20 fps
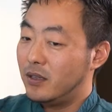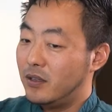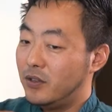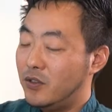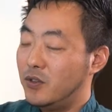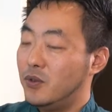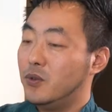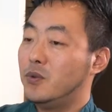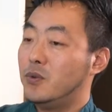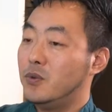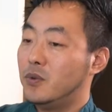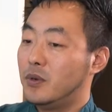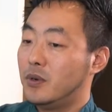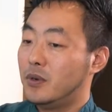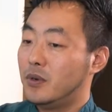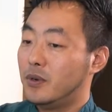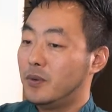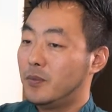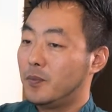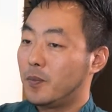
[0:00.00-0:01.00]
You
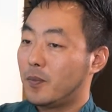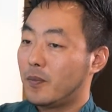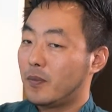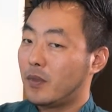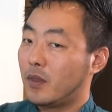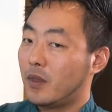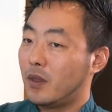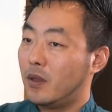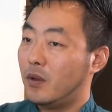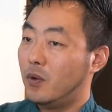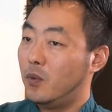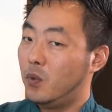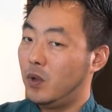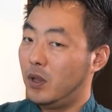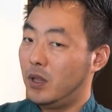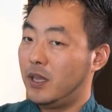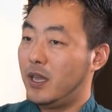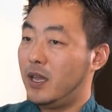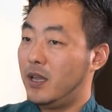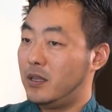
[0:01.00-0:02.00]

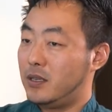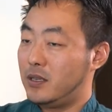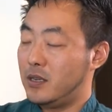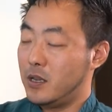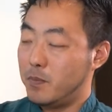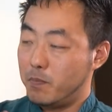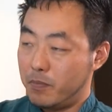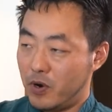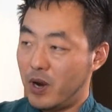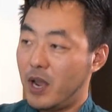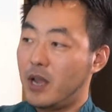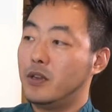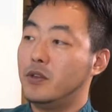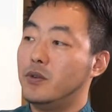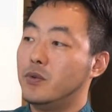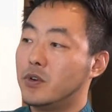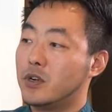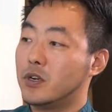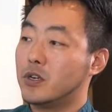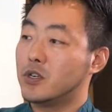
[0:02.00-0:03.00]
will get a brand
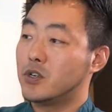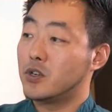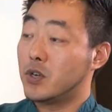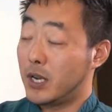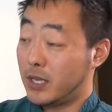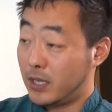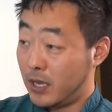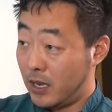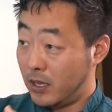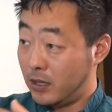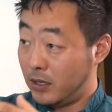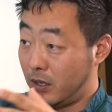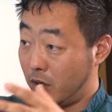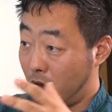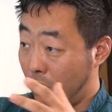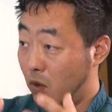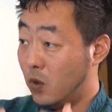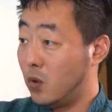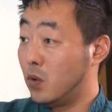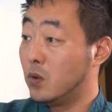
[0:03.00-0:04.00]
new contract and the
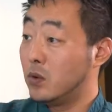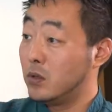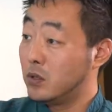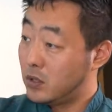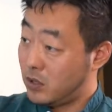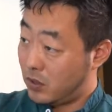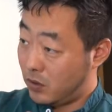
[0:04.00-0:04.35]
old